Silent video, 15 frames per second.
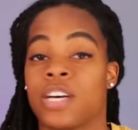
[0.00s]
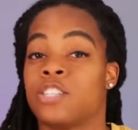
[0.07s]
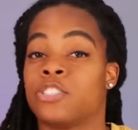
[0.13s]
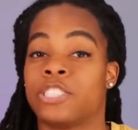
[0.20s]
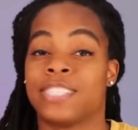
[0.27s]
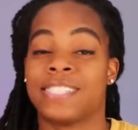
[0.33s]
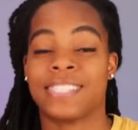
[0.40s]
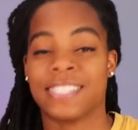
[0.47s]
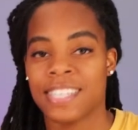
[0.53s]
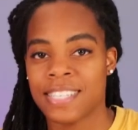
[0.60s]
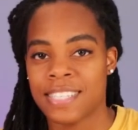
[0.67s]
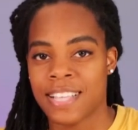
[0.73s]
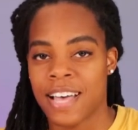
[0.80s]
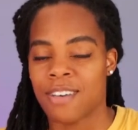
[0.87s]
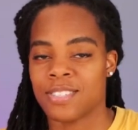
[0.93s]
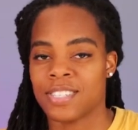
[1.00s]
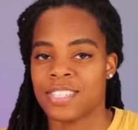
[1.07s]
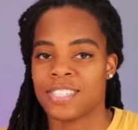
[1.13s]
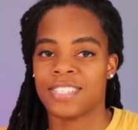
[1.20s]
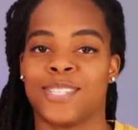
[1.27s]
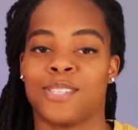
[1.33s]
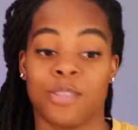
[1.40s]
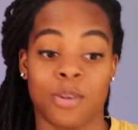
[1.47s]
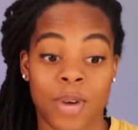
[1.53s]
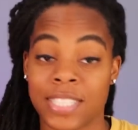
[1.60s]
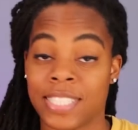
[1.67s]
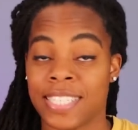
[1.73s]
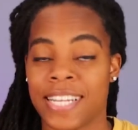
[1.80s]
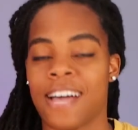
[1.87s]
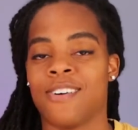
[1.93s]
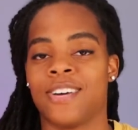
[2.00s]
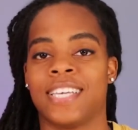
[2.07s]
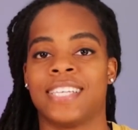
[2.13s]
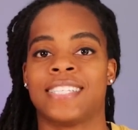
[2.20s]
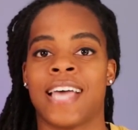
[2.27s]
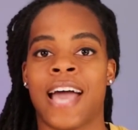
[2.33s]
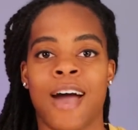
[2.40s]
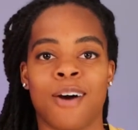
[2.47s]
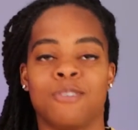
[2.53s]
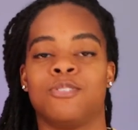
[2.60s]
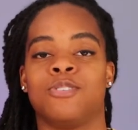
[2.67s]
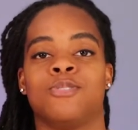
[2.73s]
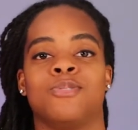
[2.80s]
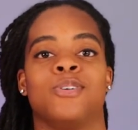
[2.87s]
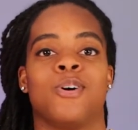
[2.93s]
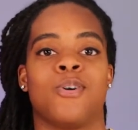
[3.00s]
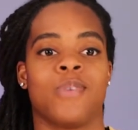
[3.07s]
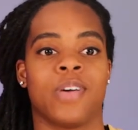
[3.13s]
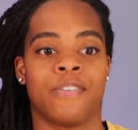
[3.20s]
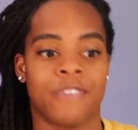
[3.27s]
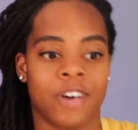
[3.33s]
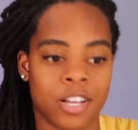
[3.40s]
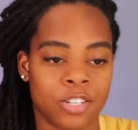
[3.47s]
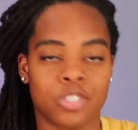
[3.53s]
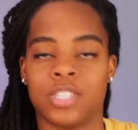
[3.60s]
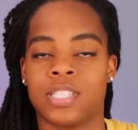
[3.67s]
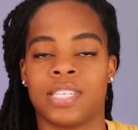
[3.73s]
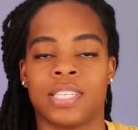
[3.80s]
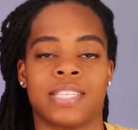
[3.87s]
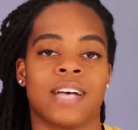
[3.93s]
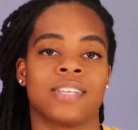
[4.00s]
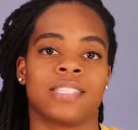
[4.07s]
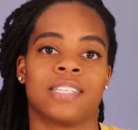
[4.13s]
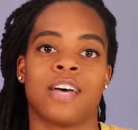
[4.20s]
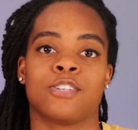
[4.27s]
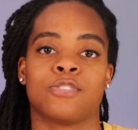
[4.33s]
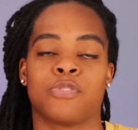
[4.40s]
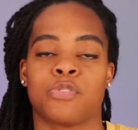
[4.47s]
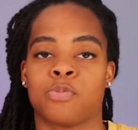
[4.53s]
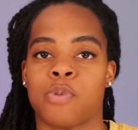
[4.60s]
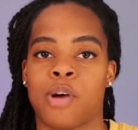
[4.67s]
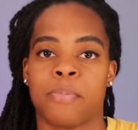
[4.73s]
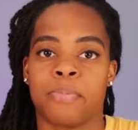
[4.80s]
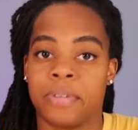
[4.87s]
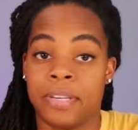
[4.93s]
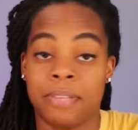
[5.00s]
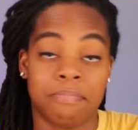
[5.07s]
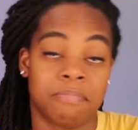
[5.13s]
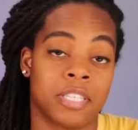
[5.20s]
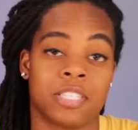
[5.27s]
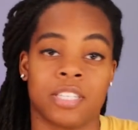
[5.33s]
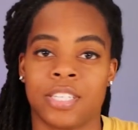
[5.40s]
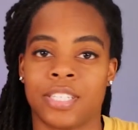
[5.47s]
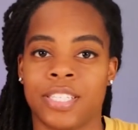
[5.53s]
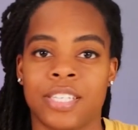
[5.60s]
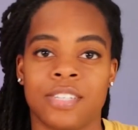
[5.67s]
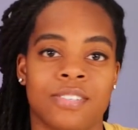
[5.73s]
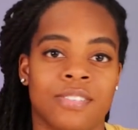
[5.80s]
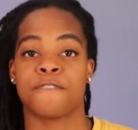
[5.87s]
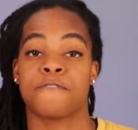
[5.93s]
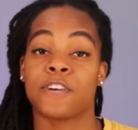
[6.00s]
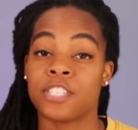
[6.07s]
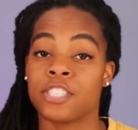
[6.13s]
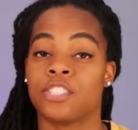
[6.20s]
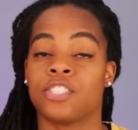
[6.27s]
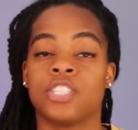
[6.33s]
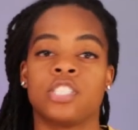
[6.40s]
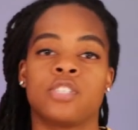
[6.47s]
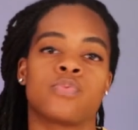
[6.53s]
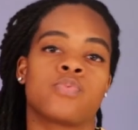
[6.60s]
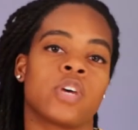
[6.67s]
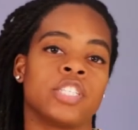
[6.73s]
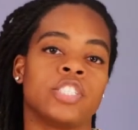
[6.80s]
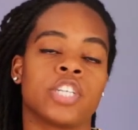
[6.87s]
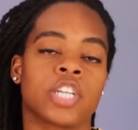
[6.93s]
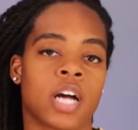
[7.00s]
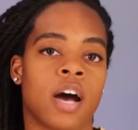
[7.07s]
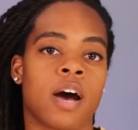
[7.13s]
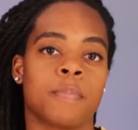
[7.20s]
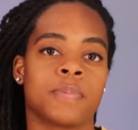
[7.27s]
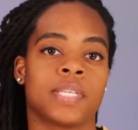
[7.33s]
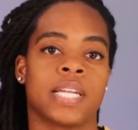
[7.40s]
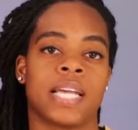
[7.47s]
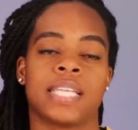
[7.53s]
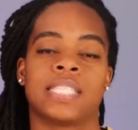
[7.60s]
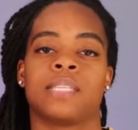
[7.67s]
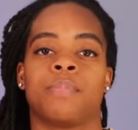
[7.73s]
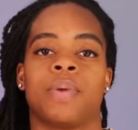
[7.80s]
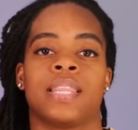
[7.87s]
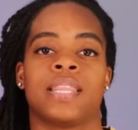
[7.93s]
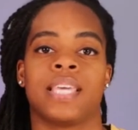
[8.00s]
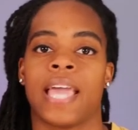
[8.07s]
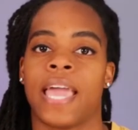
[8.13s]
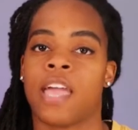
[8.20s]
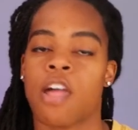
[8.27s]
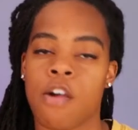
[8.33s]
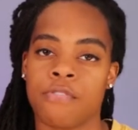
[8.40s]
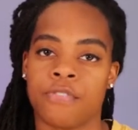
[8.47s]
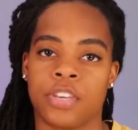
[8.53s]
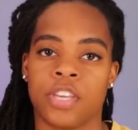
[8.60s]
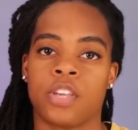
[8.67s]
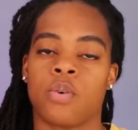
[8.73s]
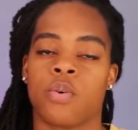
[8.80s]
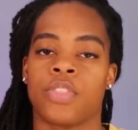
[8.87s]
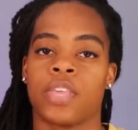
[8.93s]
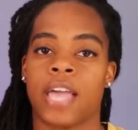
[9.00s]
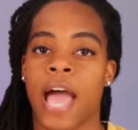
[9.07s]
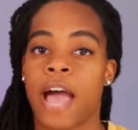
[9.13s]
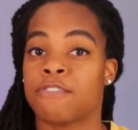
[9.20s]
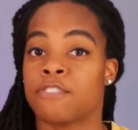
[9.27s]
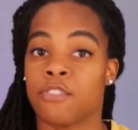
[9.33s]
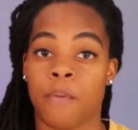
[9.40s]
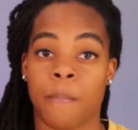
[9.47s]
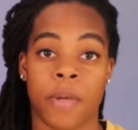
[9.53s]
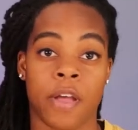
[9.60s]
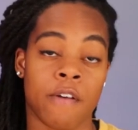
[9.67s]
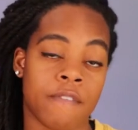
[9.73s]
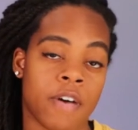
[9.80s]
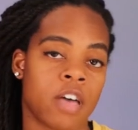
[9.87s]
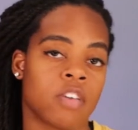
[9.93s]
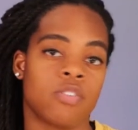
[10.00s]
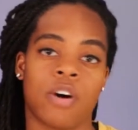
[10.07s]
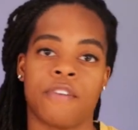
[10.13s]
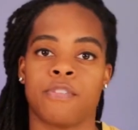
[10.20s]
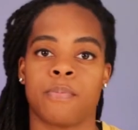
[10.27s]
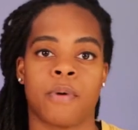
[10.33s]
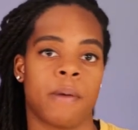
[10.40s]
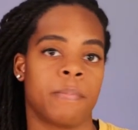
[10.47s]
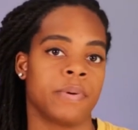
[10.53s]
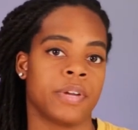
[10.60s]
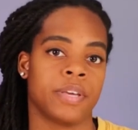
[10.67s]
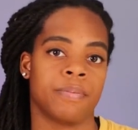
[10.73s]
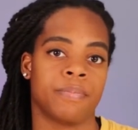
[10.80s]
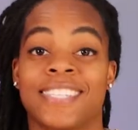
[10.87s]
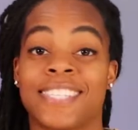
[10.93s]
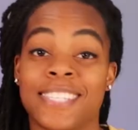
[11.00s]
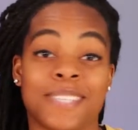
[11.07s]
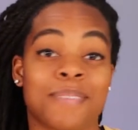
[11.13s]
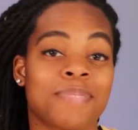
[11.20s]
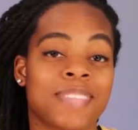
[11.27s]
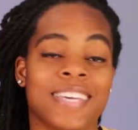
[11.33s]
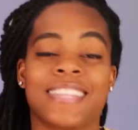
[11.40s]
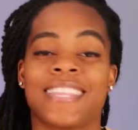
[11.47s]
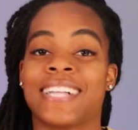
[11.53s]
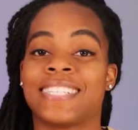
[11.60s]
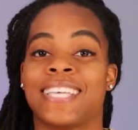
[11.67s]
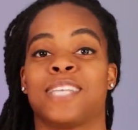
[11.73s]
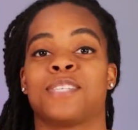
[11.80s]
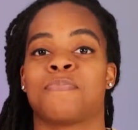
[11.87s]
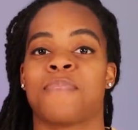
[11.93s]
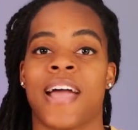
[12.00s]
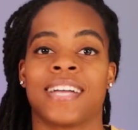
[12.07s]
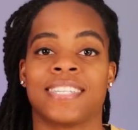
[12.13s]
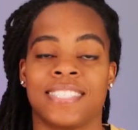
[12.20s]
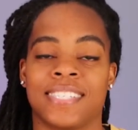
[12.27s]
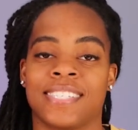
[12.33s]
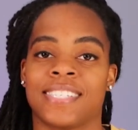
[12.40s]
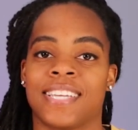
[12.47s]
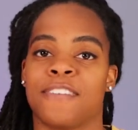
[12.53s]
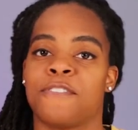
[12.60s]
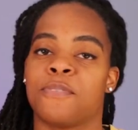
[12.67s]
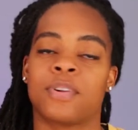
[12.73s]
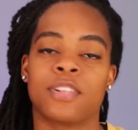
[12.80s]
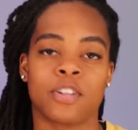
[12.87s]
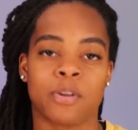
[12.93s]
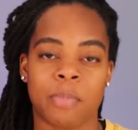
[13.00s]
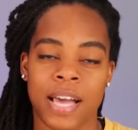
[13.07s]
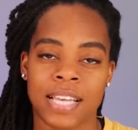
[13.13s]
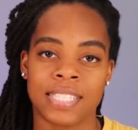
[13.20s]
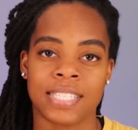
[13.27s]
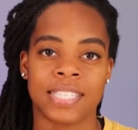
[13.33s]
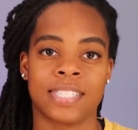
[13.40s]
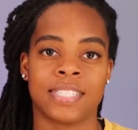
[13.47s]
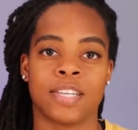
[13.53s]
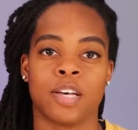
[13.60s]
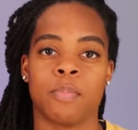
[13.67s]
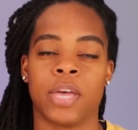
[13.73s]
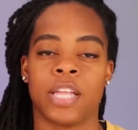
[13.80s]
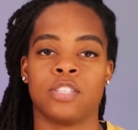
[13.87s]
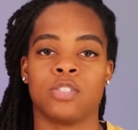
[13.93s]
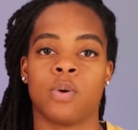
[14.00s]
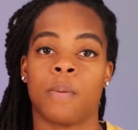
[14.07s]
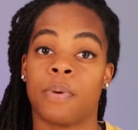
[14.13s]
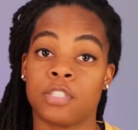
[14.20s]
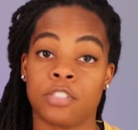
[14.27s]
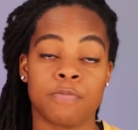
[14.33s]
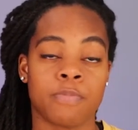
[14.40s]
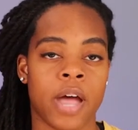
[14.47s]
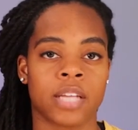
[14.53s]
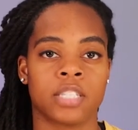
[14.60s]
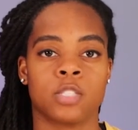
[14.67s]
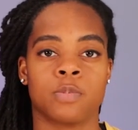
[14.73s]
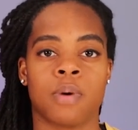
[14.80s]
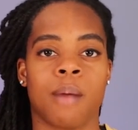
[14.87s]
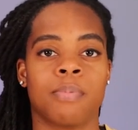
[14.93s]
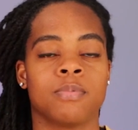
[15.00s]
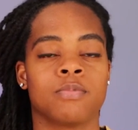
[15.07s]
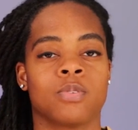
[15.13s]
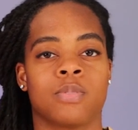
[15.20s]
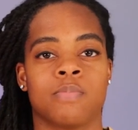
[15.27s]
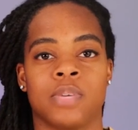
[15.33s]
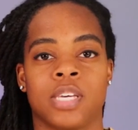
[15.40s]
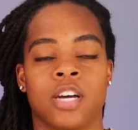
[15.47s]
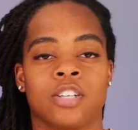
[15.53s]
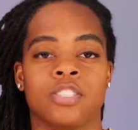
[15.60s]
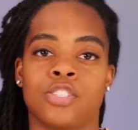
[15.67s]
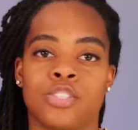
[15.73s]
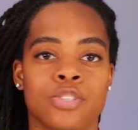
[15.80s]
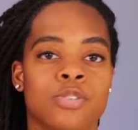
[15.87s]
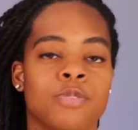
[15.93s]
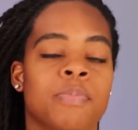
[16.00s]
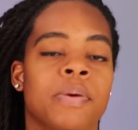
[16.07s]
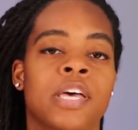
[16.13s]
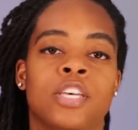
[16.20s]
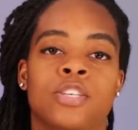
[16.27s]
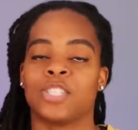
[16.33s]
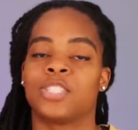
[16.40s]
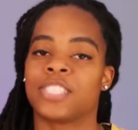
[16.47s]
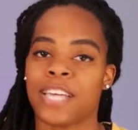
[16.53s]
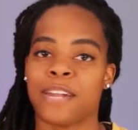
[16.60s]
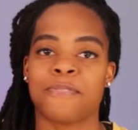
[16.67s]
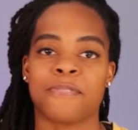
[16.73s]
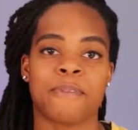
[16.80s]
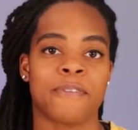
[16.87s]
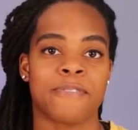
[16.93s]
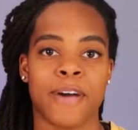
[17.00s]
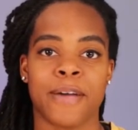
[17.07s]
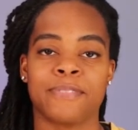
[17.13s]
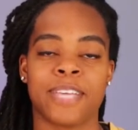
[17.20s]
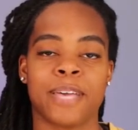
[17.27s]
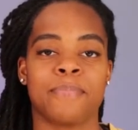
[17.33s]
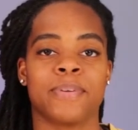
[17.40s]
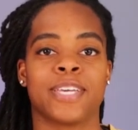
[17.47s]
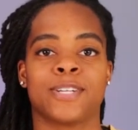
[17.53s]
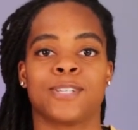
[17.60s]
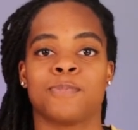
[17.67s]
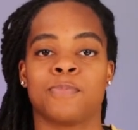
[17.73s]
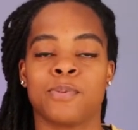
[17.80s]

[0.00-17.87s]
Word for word: $106,000. So the question now is, how do you know if $106,000 for this property is a good deal? First, you need to run your comps and estimate the ARV, or the after repair value, of the property. This is something that takes practice, and if you want to learn my system and do a bunch of practice problems with me on Zoom, you should sign up for my 5-day beginners